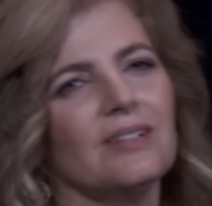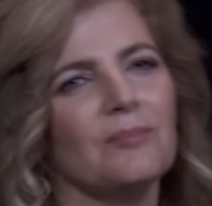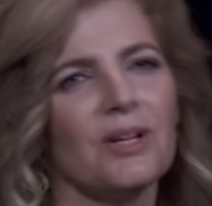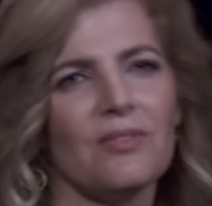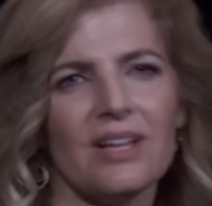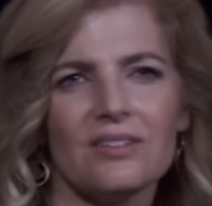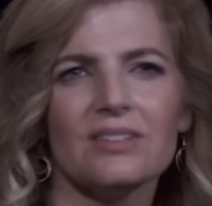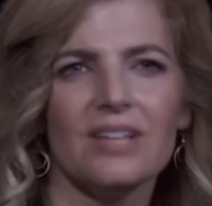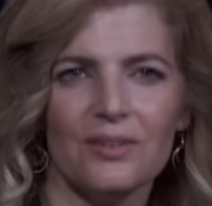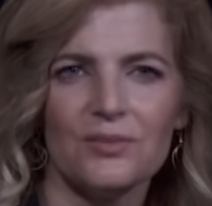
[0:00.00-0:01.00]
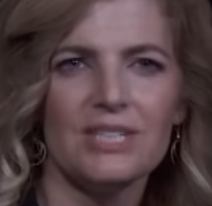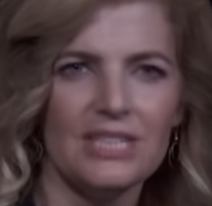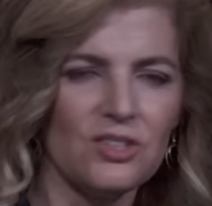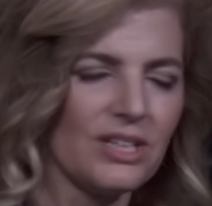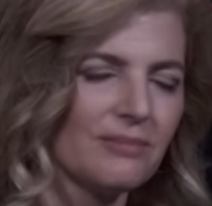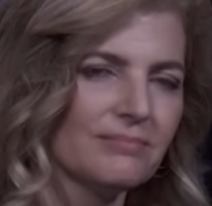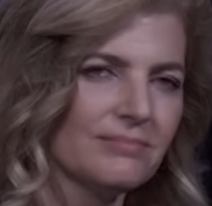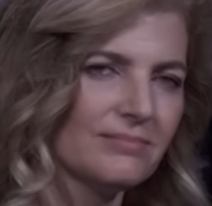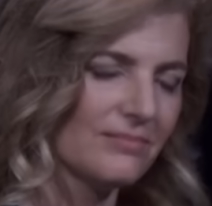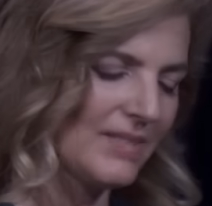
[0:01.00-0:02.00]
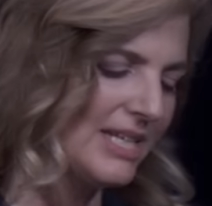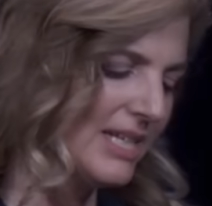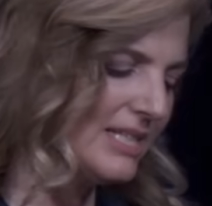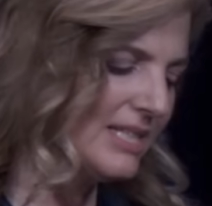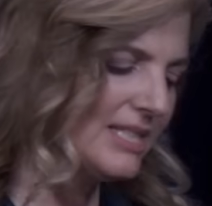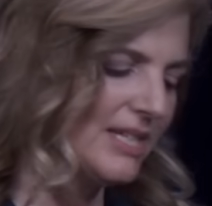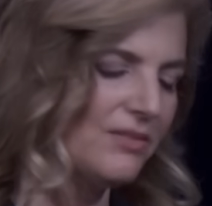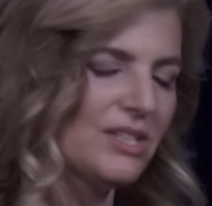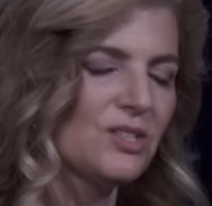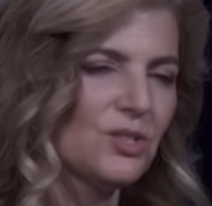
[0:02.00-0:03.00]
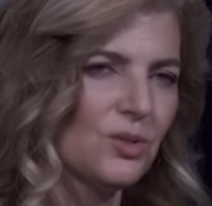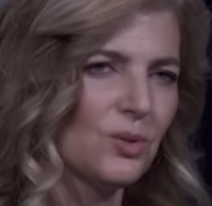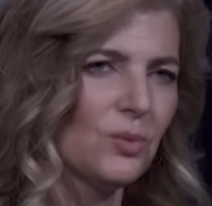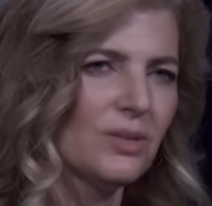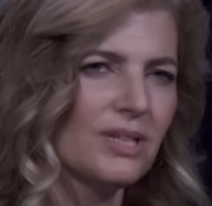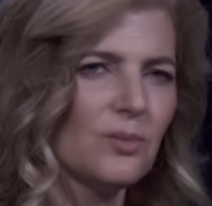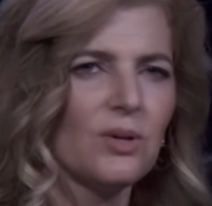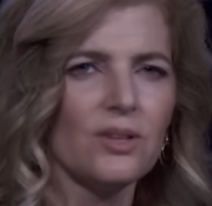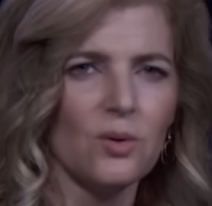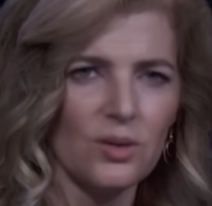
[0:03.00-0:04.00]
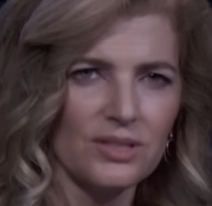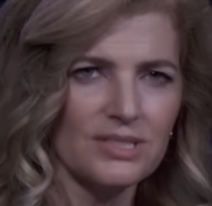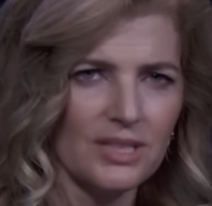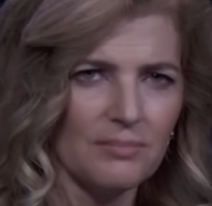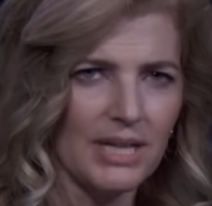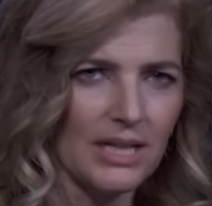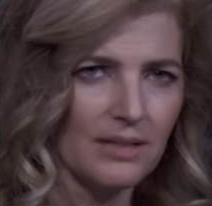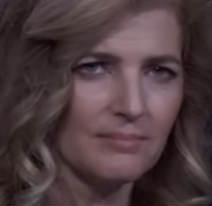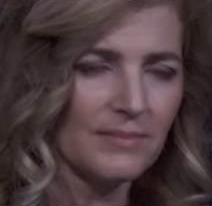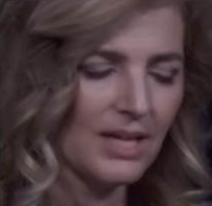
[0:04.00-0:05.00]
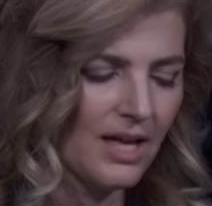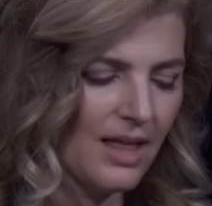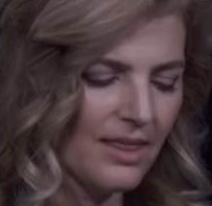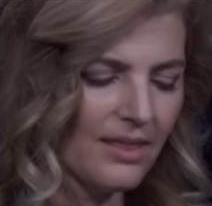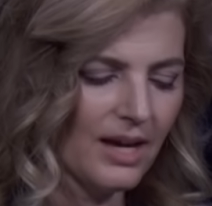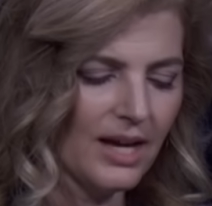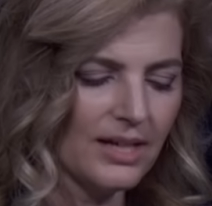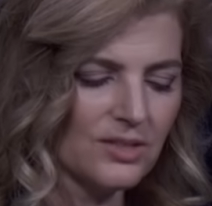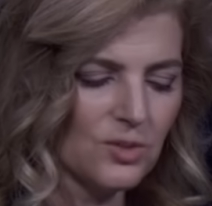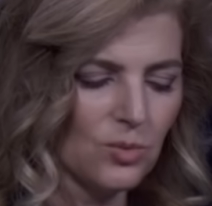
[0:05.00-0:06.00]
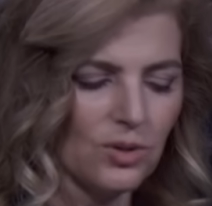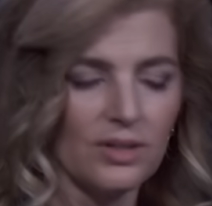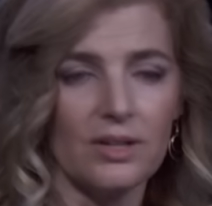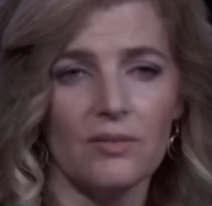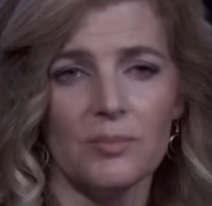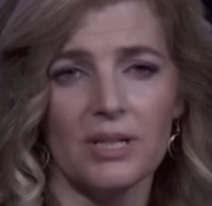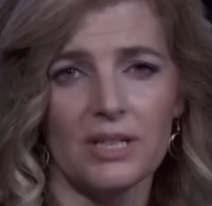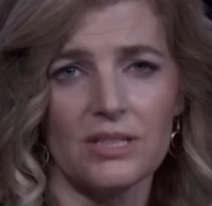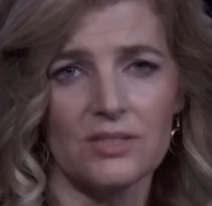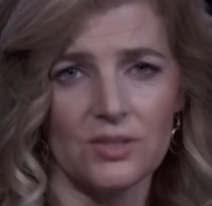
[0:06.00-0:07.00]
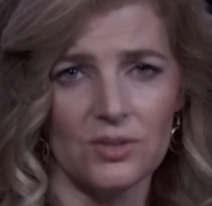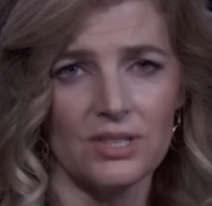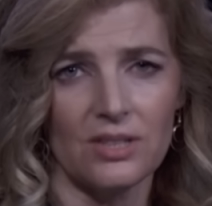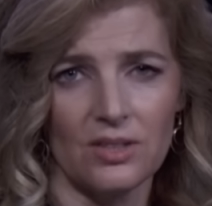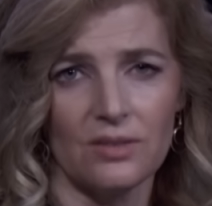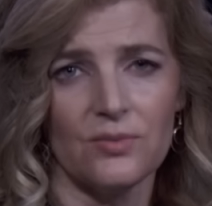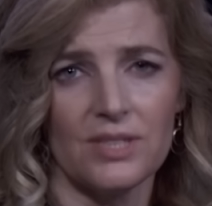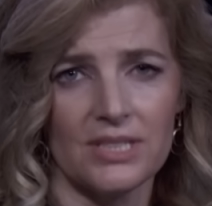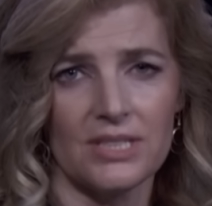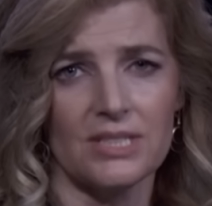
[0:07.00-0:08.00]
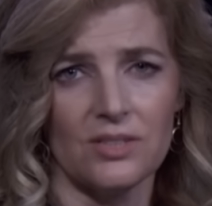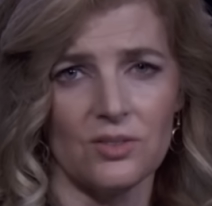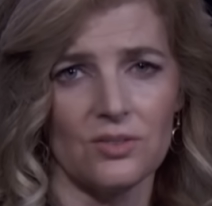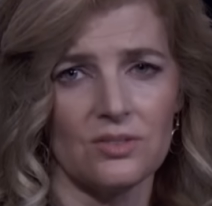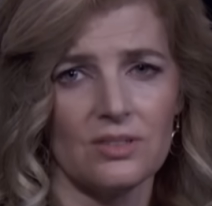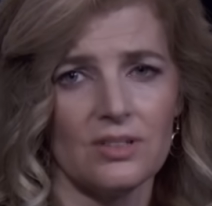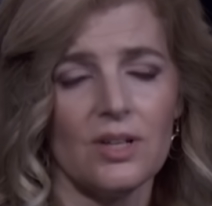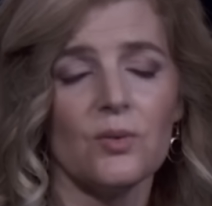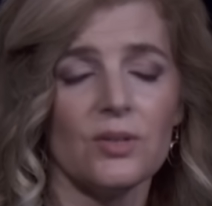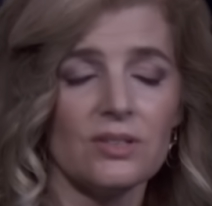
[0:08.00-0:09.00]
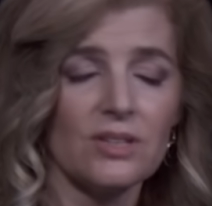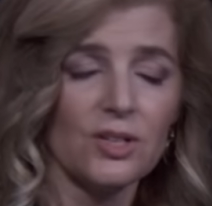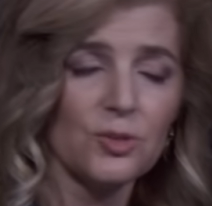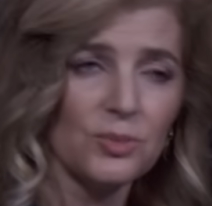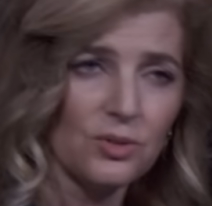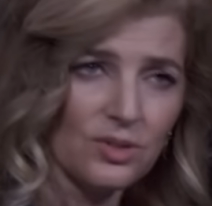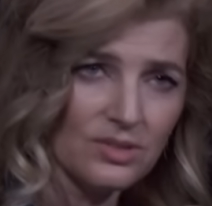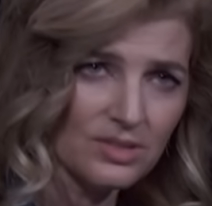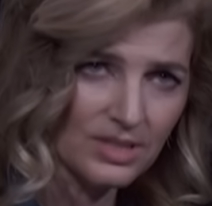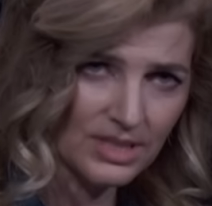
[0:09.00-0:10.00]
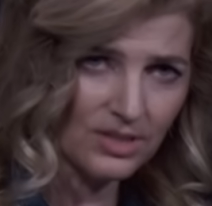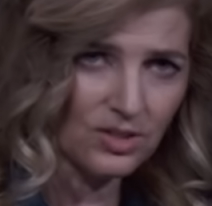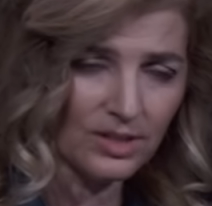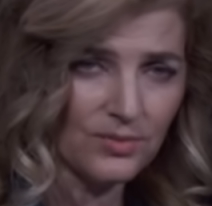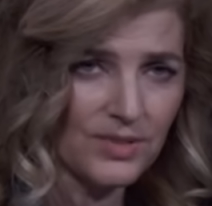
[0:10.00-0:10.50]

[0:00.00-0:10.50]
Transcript: My father loved teaching. In 1972, he won the Oersted Medal, the highest award of American Association of Physics Teachers, for his contributions to the teaching of